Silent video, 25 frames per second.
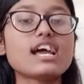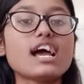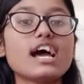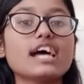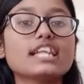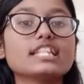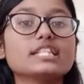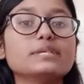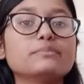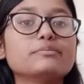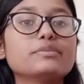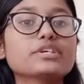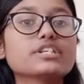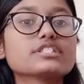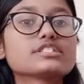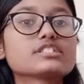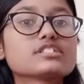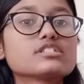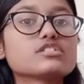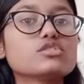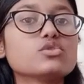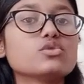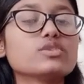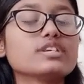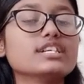and the
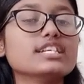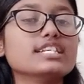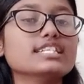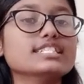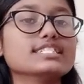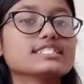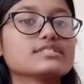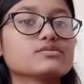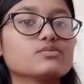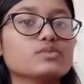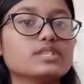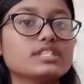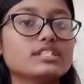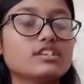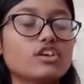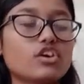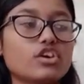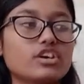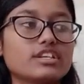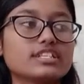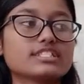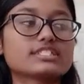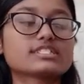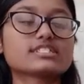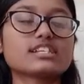person who deals with
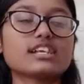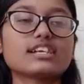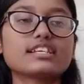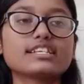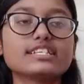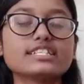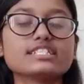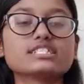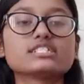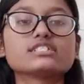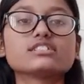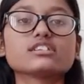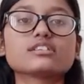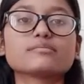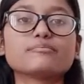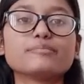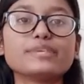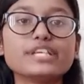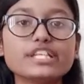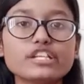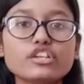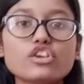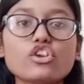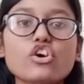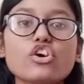or studies the
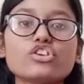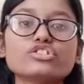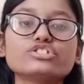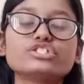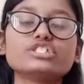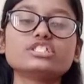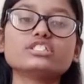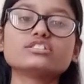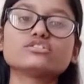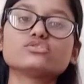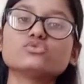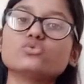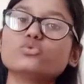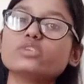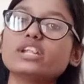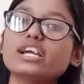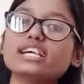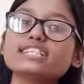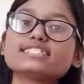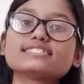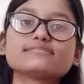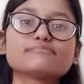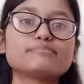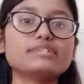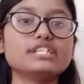penology is known
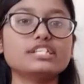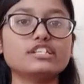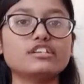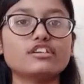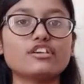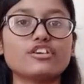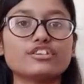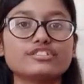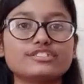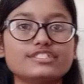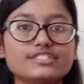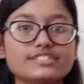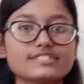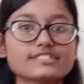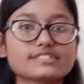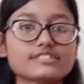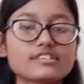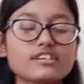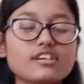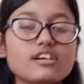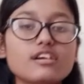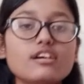as penologist.